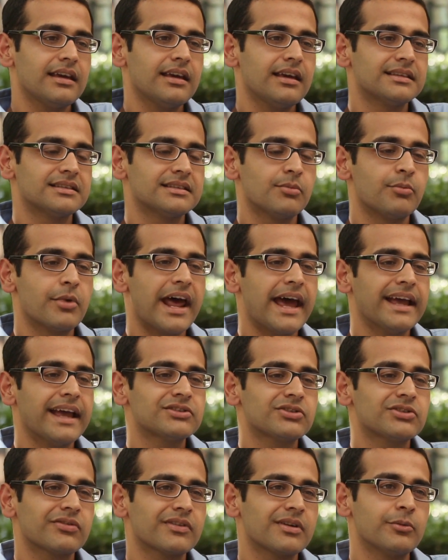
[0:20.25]
a
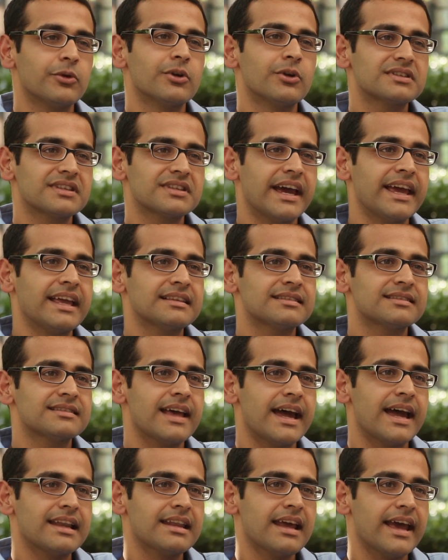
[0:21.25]
branch of computer science
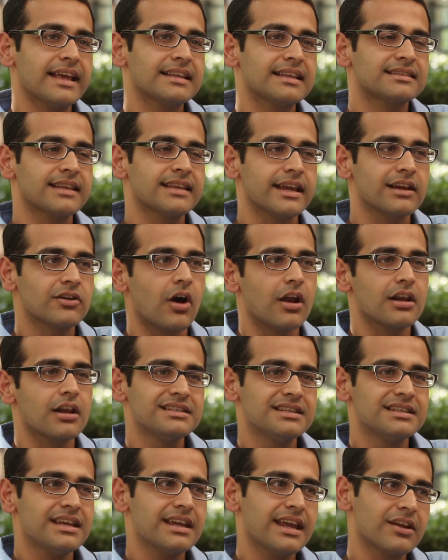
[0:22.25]
that has
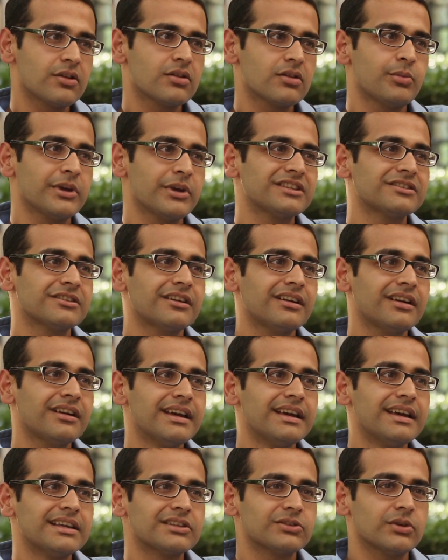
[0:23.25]
psychology into the picture.
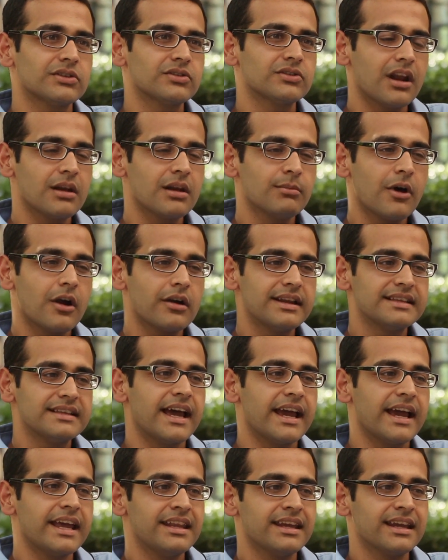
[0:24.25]
So it's all about
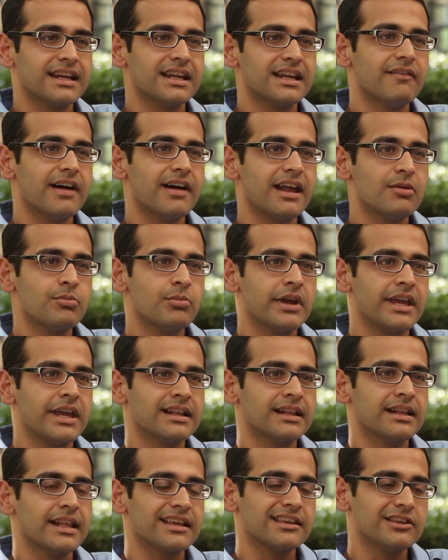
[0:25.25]
designing and
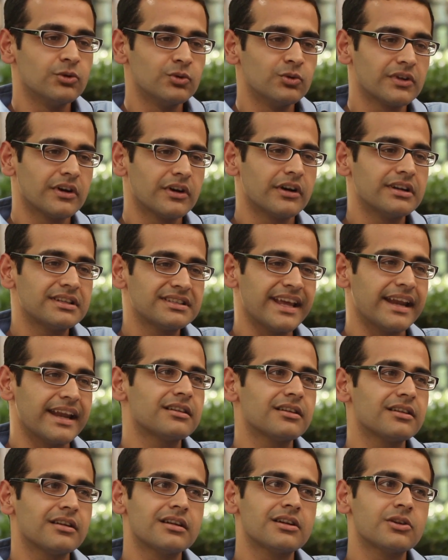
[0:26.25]
developing like
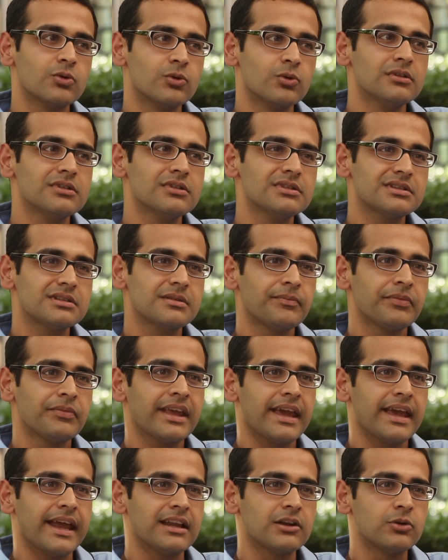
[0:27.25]
user-centered tools
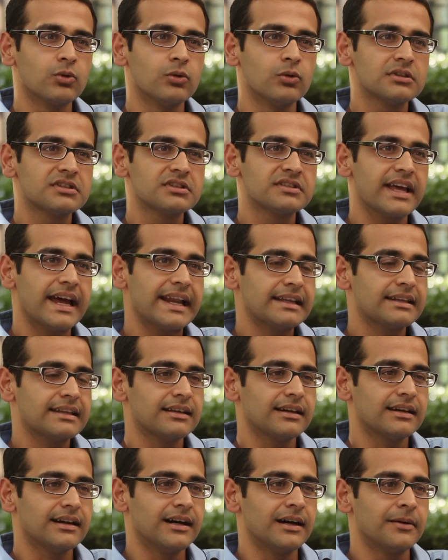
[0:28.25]
and tools that
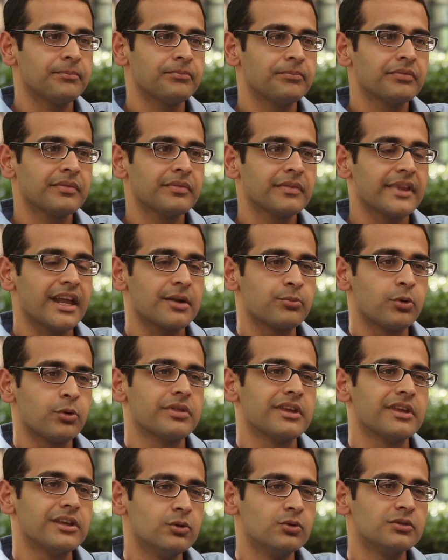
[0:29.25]
put
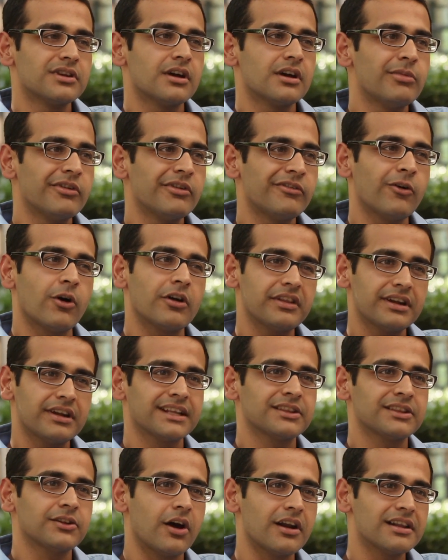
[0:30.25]
the user before the
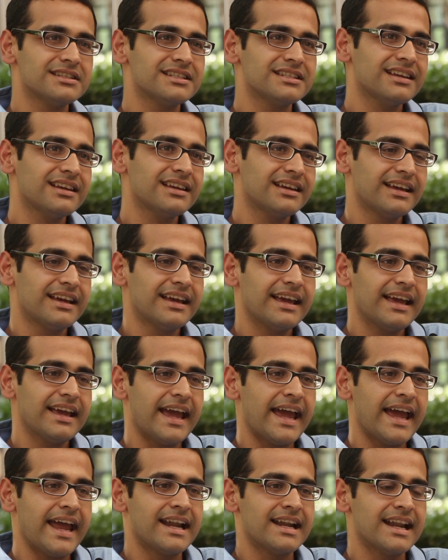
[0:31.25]
technology.
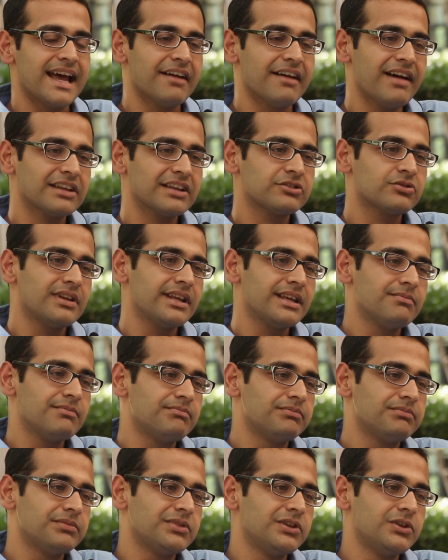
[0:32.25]
And I've actually
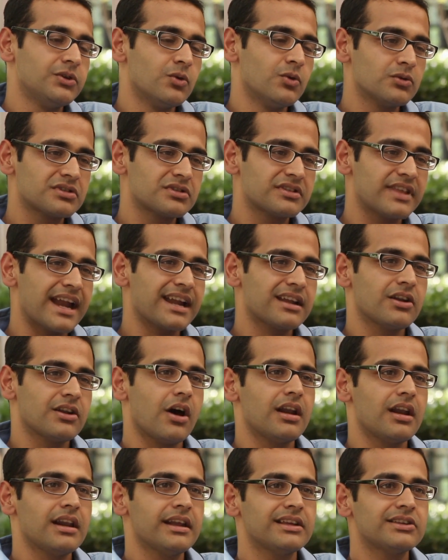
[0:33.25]
used that
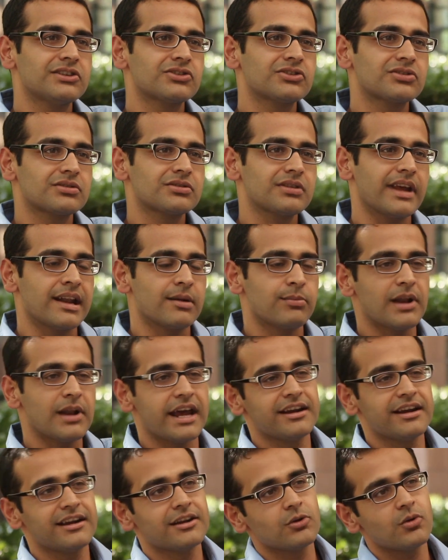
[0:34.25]
knowledge and
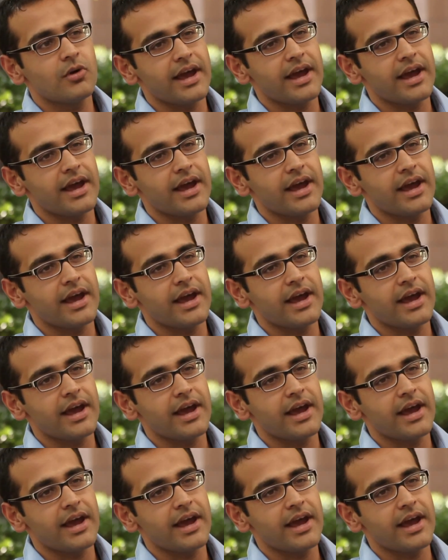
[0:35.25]
applied it to